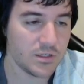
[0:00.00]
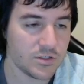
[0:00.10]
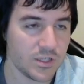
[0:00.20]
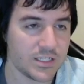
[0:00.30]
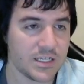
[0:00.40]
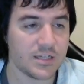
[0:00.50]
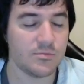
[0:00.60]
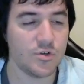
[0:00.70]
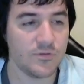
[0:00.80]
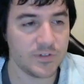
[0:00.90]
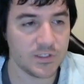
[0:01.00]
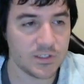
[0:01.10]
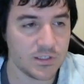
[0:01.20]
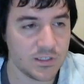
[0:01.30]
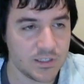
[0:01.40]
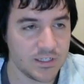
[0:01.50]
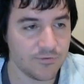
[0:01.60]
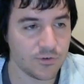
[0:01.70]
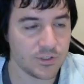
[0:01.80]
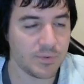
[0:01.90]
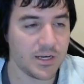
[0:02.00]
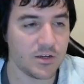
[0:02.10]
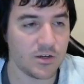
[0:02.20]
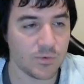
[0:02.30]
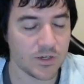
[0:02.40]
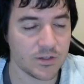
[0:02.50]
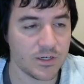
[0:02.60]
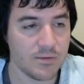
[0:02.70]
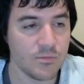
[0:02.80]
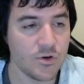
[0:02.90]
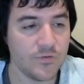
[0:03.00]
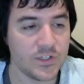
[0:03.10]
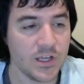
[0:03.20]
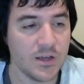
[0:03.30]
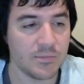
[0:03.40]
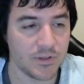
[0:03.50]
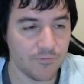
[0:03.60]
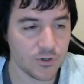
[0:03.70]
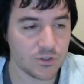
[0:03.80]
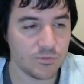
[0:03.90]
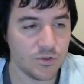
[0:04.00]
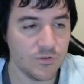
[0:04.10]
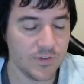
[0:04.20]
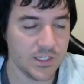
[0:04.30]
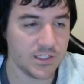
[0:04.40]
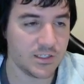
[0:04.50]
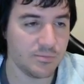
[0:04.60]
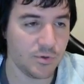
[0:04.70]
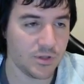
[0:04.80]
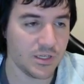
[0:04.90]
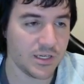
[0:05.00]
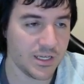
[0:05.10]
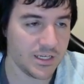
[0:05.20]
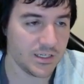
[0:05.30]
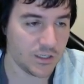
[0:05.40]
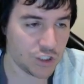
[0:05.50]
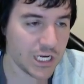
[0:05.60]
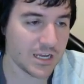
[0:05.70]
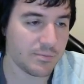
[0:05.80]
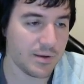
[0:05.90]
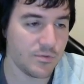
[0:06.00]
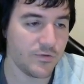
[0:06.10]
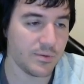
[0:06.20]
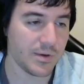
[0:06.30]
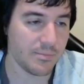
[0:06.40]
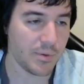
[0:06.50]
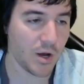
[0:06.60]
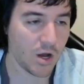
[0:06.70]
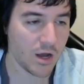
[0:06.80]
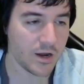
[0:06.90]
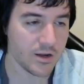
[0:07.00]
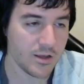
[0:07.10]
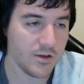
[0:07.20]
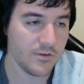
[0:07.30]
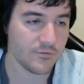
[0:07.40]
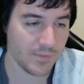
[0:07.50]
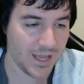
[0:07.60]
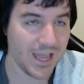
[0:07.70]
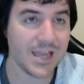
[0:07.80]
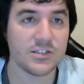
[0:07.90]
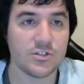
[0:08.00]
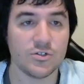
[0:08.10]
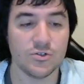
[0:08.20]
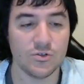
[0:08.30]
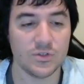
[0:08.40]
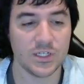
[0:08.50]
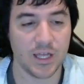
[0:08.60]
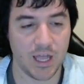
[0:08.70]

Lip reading: So that second move is different depending on where the knight moves, but the first move is to put the knight into check by moving my pawn from A2 to